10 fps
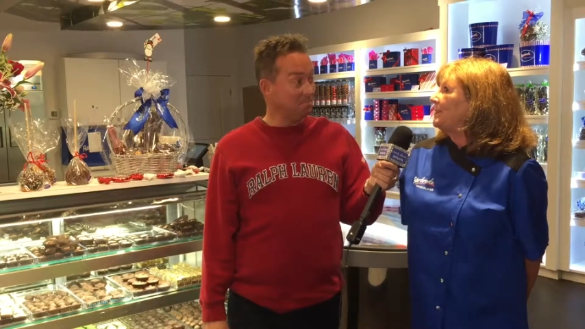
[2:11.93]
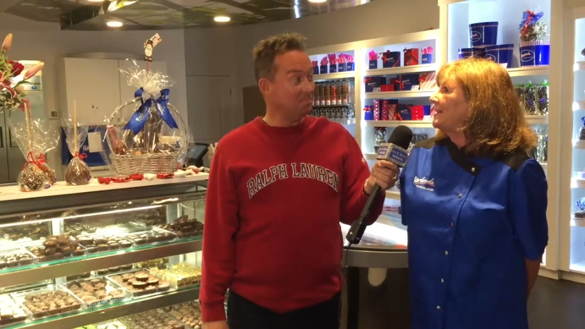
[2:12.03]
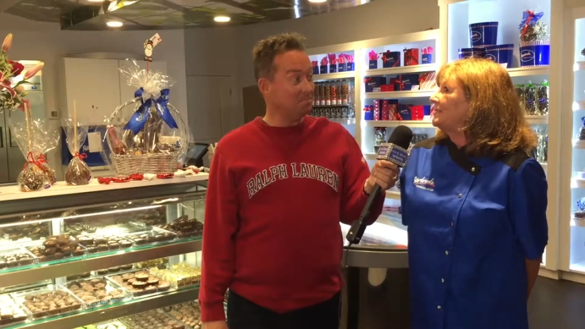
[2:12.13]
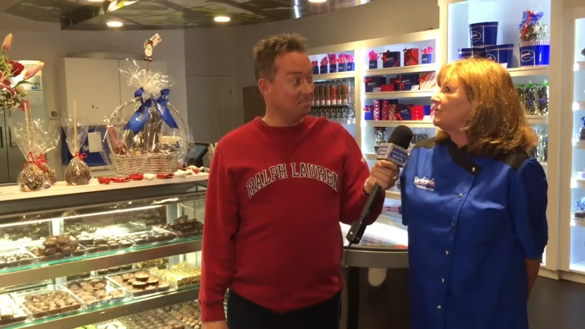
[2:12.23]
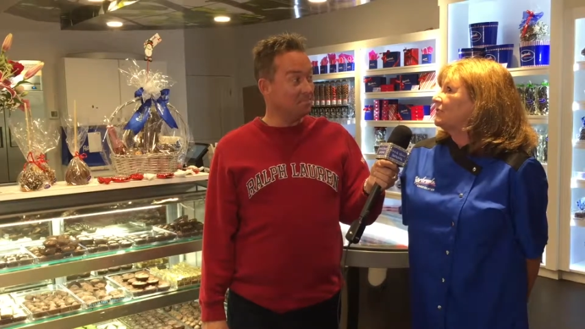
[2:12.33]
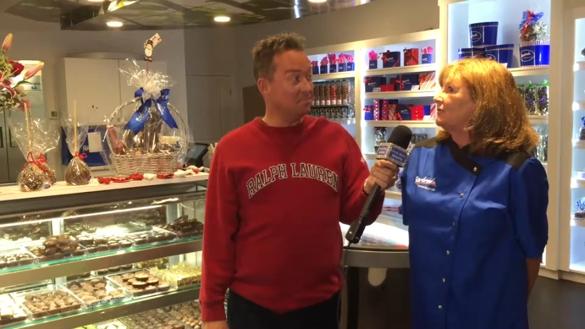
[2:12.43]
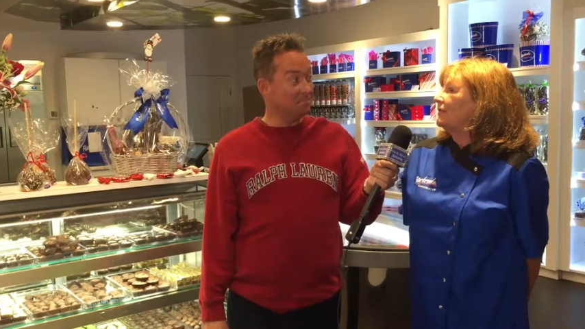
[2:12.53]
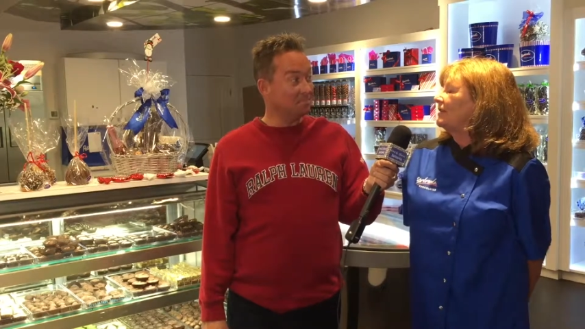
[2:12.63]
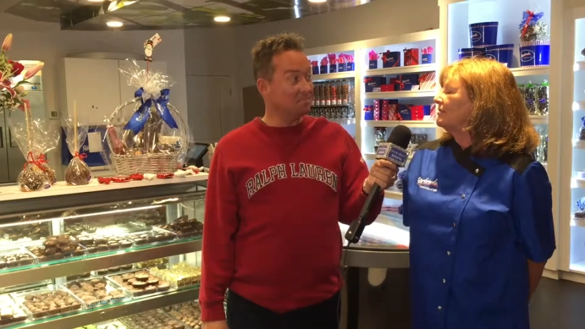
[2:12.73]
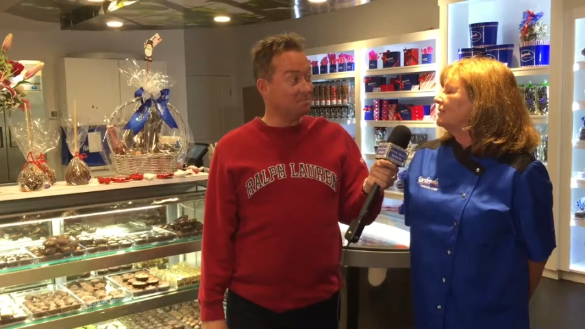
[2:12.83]
Speaker 1: it's
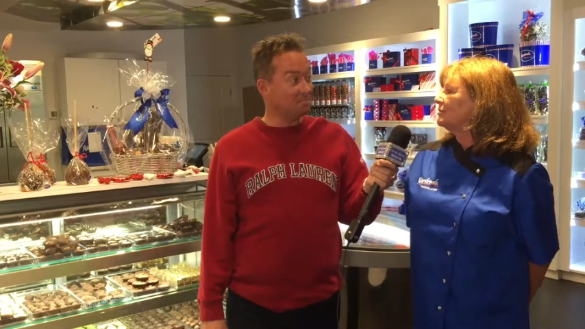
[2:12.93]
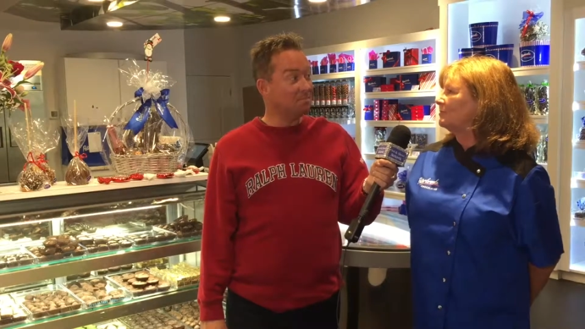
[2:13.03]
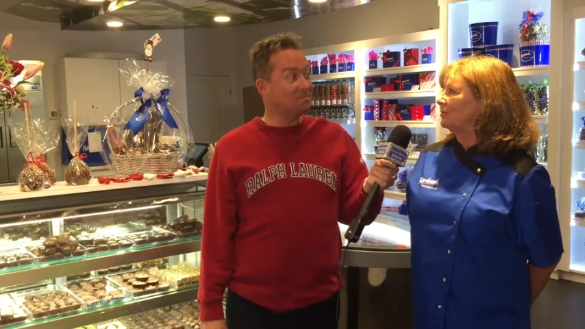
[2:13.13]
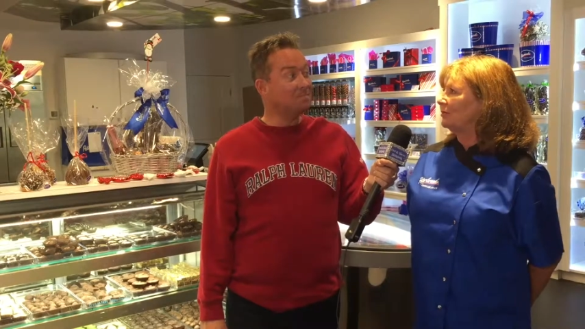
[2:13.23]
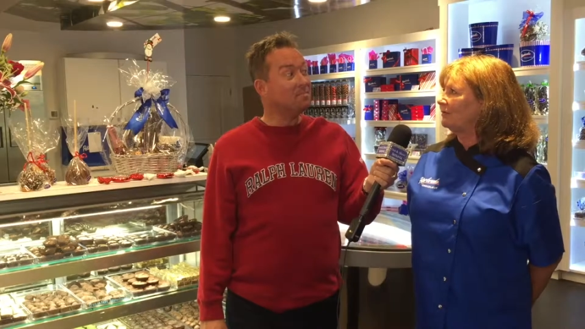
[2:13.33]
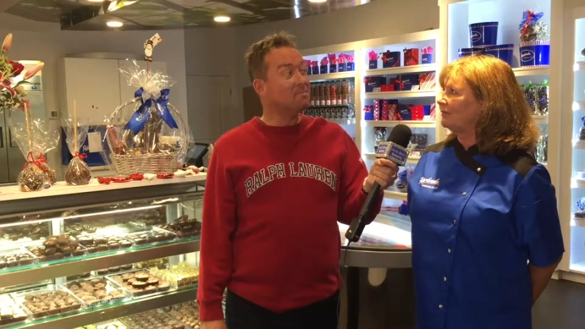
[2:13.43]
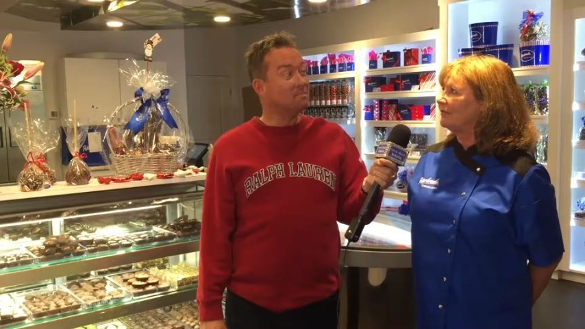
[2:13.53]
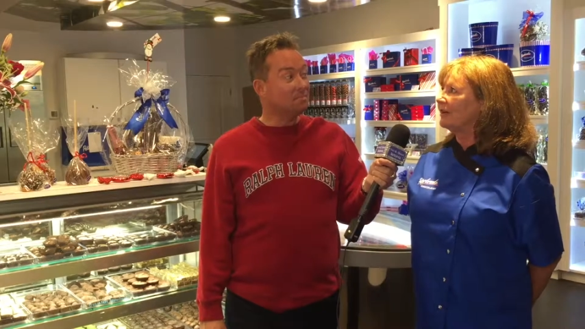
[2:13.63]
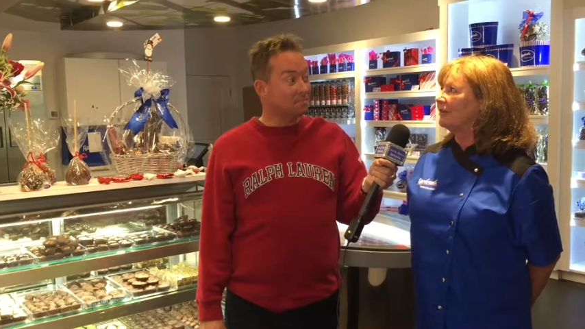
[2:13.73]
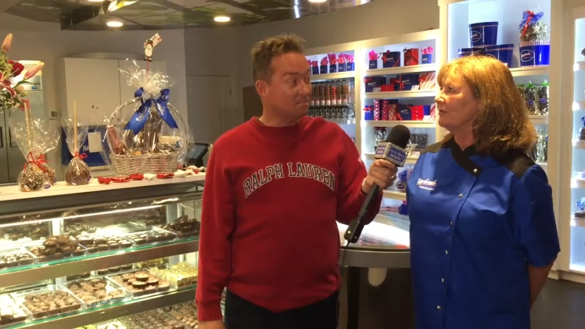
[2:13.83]
very smooth,
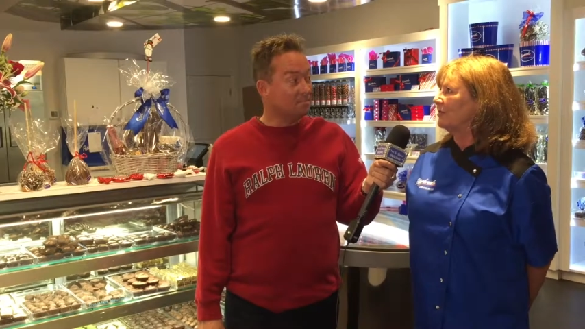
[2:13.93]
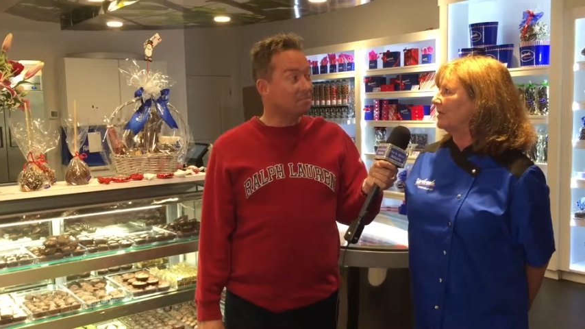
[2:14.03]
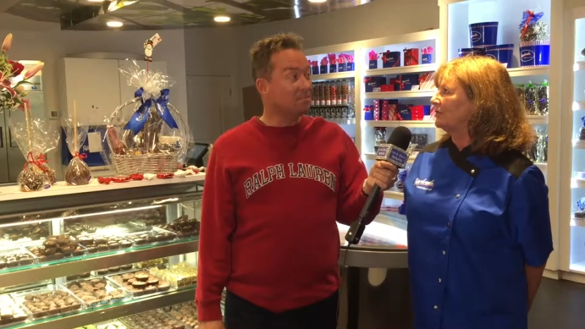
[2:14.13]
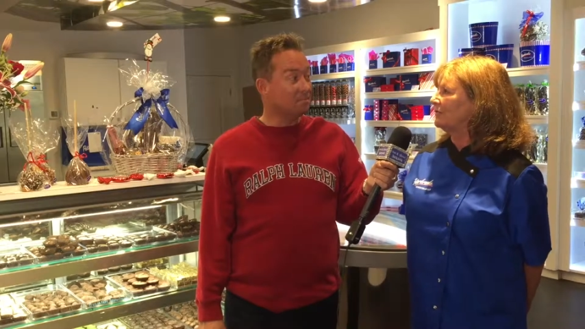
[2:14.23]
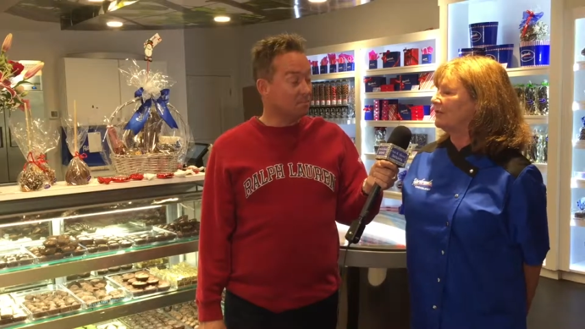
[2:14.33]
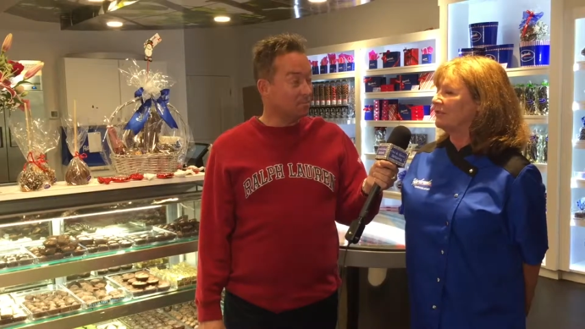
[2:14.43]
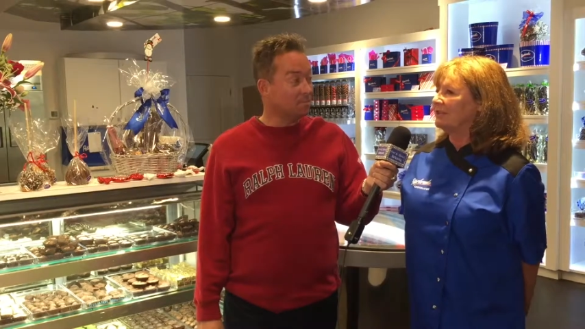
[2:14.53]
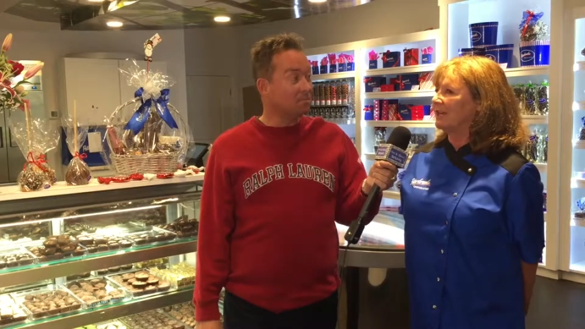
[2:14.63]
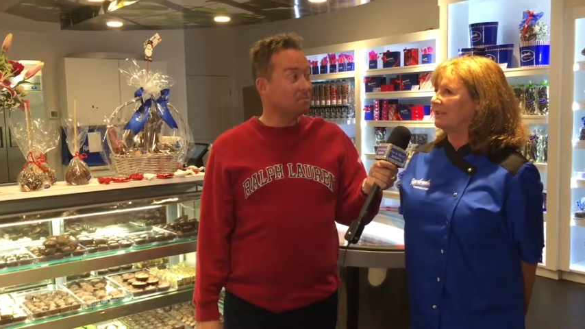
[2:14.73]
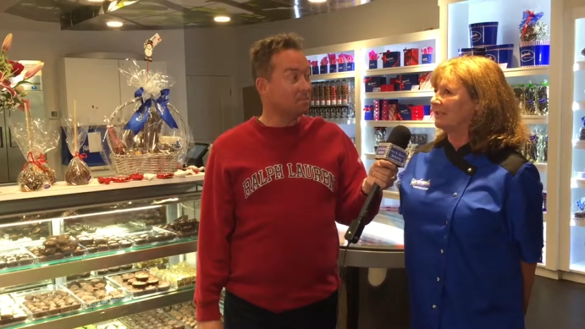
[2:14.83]
very rich, very
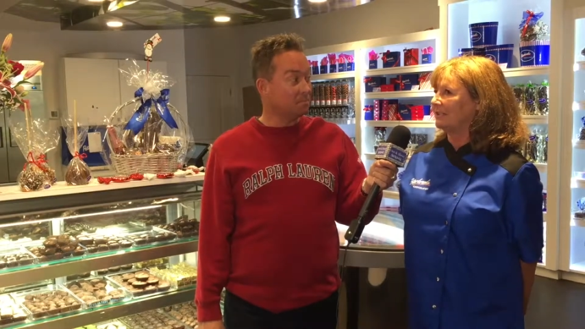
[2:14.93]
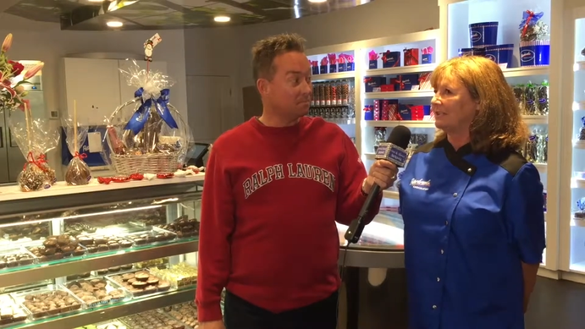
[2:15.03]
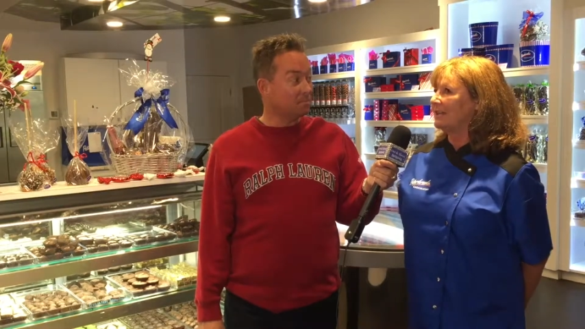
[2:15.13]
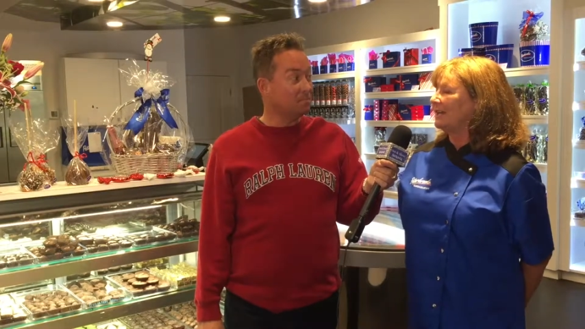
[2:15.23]
delicate.